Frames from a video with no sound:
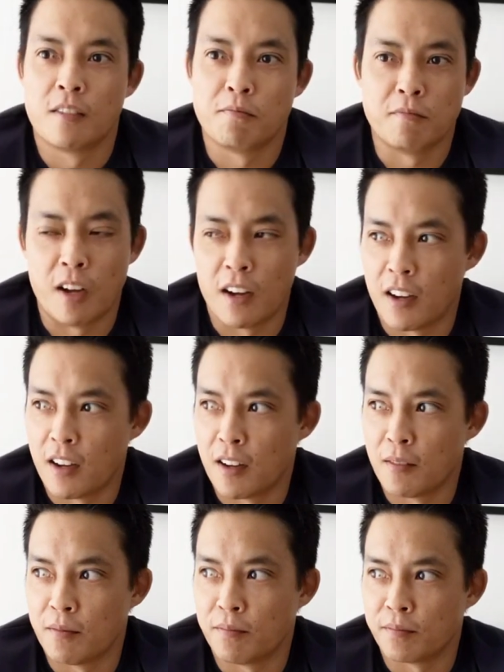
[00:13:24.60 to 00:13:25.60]

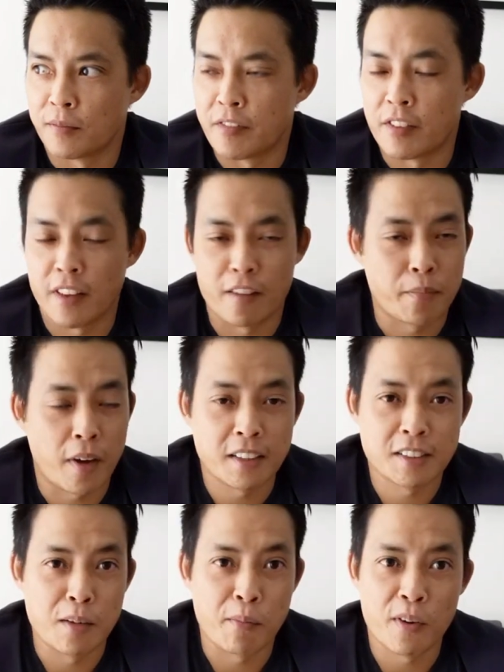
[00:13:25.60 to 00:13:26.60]

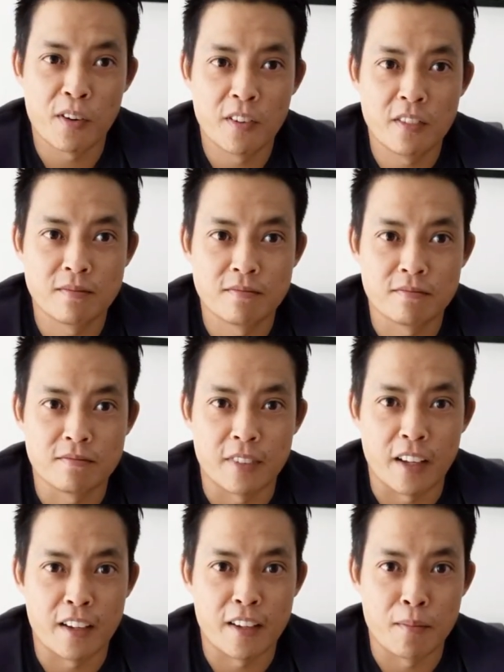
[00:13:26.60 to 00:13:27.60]
basketball,
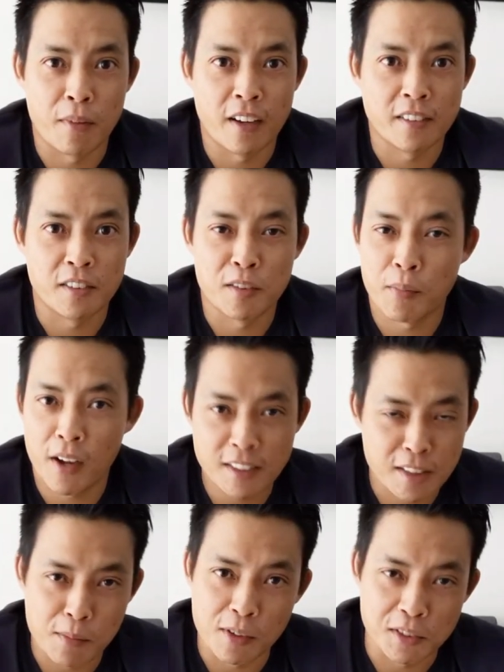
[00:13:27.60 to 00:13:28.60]
then you might do a
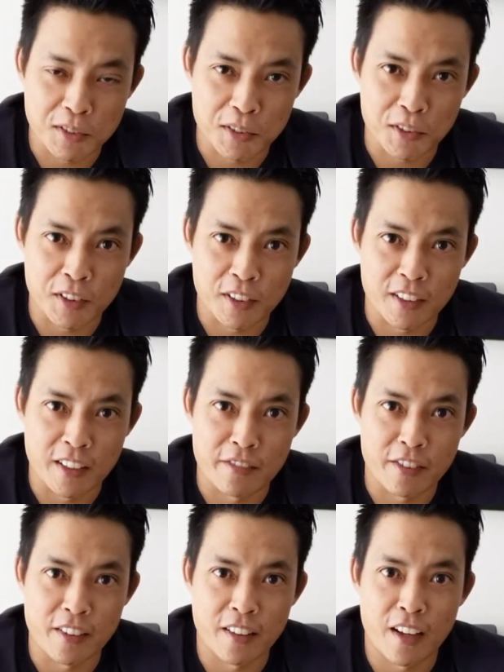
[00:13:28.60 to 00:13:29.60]
basketball story. If
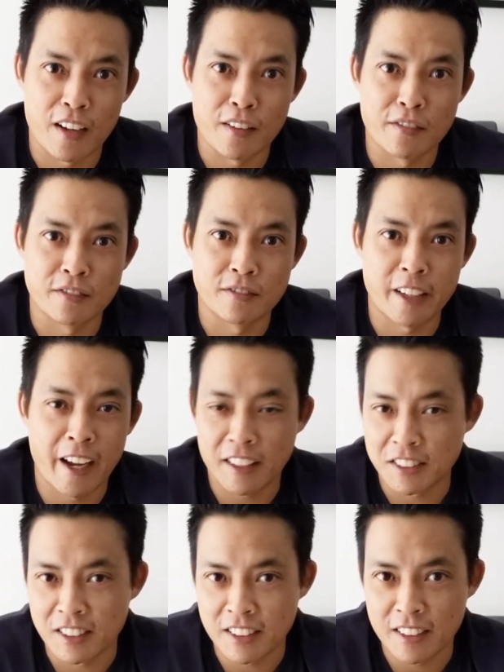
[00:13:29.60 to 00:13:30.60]
you love
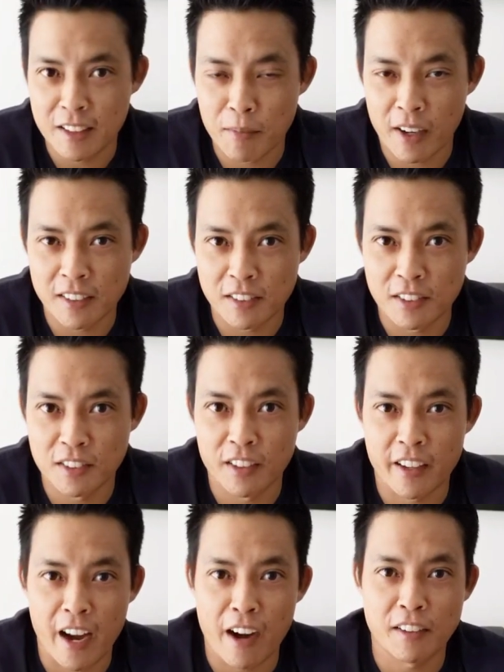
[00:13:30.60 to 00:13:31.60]
dancing, you might do a
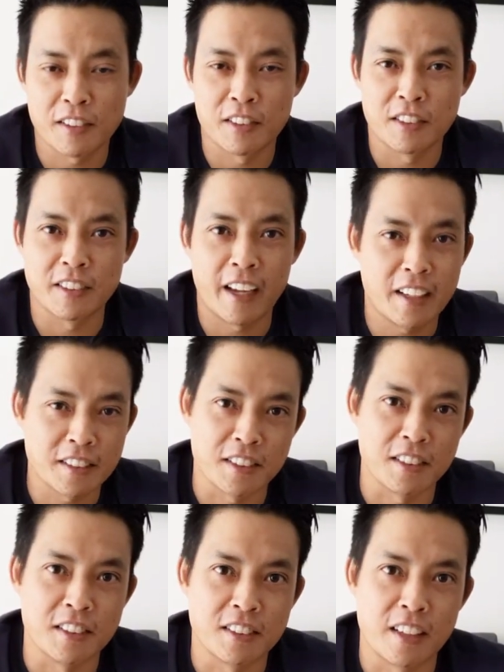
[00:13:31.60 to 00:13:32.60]
character who
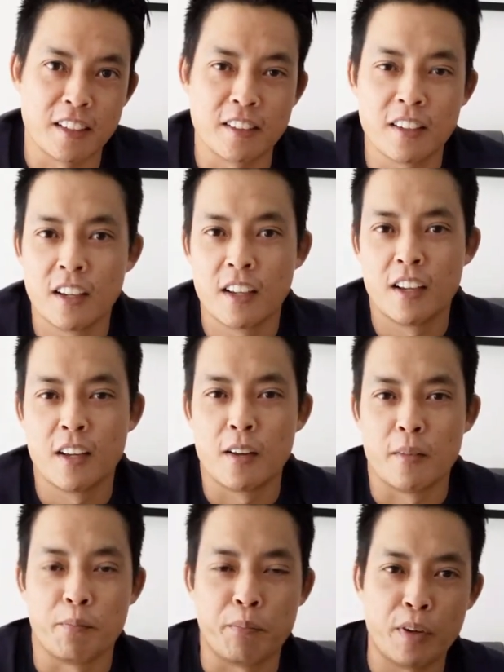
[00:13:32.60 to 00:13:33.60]
dances and
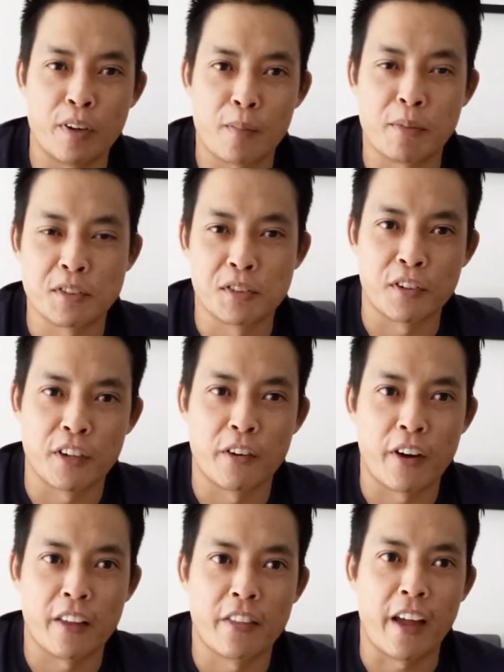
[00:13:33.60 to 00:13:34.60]
build up a story
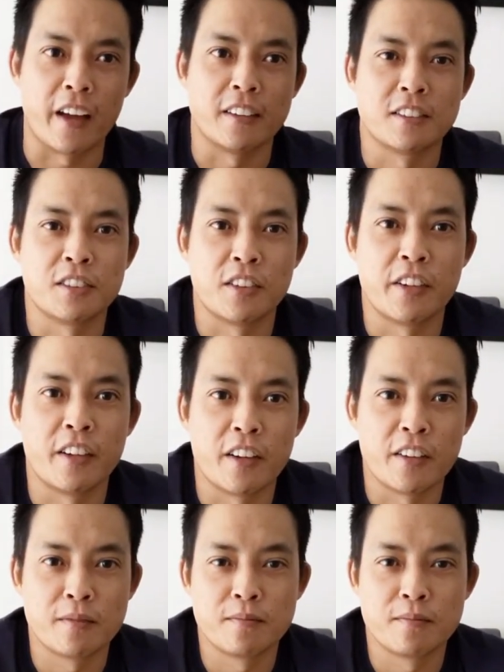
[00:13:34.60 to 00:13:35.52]
around that. So, you know,